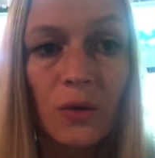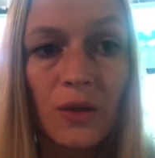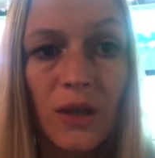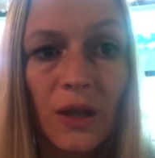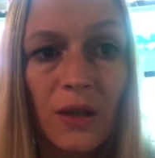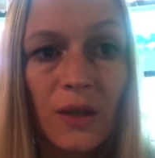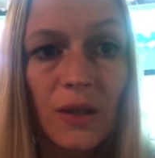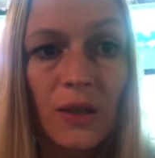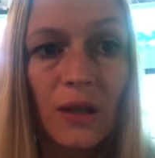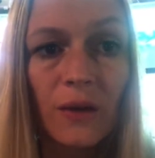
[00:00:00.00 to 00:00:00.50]

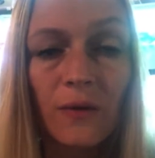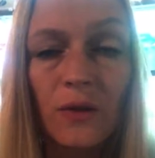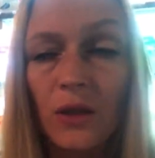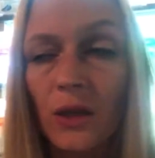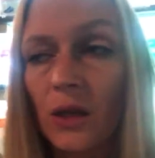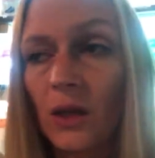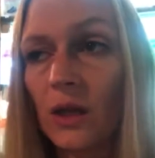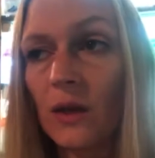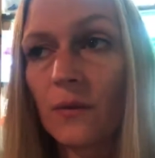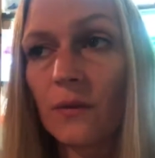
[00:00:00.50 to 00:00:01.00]
sensitive
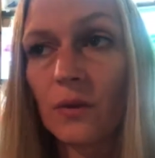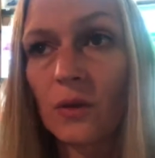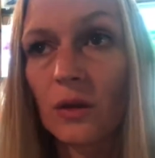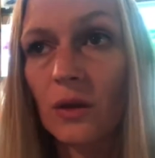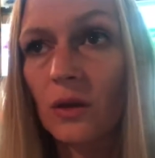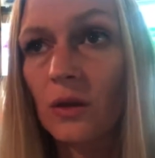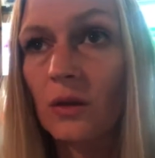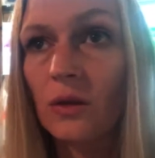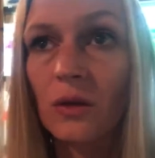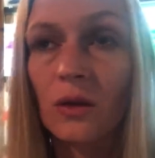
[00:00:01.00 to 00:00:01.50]
to even
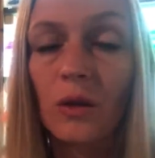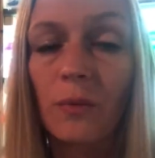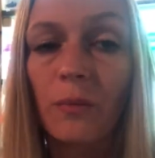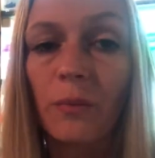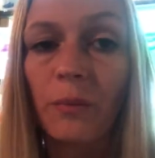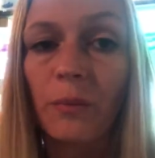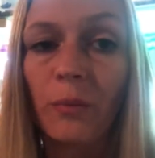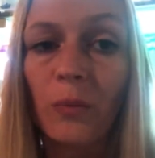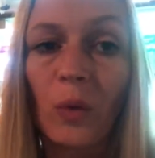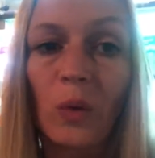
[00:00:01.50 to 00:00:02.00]
the
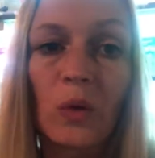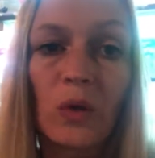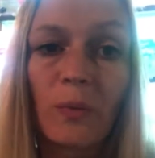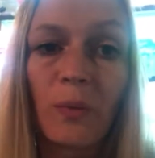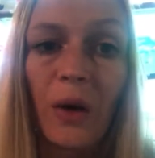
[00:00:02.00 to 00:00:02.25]
most